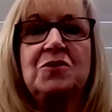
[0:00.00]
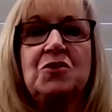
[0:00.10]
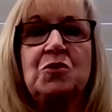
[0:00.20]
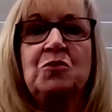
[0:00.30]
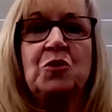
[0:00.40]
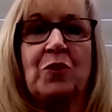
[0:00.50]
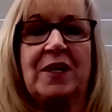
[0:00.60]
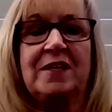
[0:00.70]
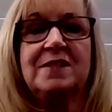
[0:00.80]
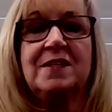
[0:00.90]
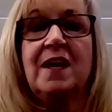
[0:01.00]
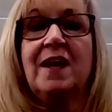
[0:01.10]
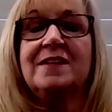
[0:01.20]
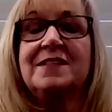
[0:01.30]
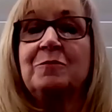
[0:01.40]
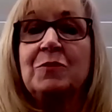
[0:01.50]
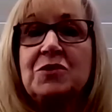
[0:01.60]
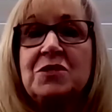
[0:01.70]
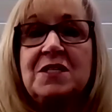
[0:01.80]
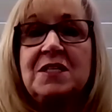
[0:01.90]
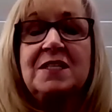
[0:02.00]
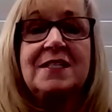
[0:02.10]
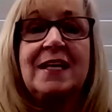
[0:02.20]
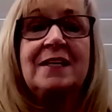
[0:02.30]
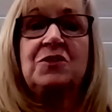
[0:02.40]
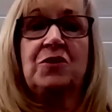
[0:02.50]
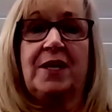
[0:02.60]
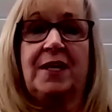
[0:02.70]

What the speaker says: student grants as emergency disaster